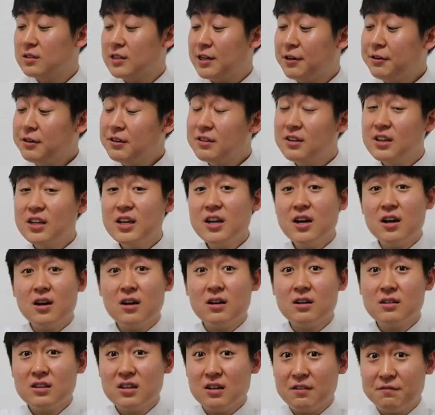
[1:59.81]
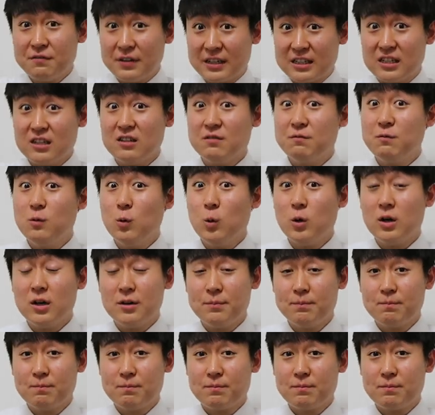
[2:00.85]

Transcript: directly on the affected floor.